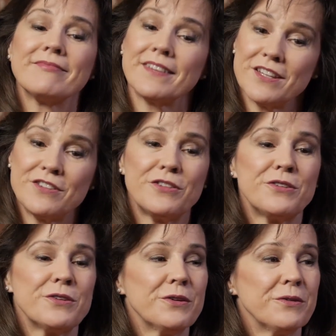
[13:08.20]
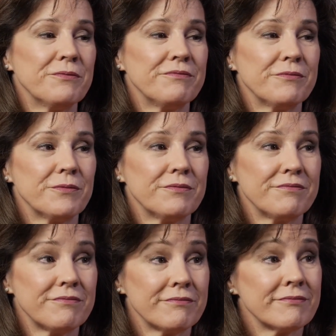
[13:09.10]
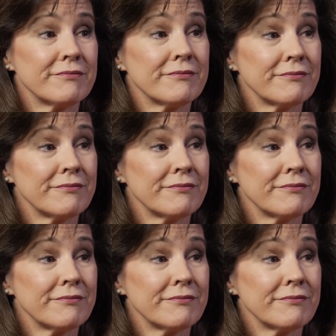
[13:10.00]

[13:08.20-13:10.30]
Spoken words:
of us that we have to defeat, as well as the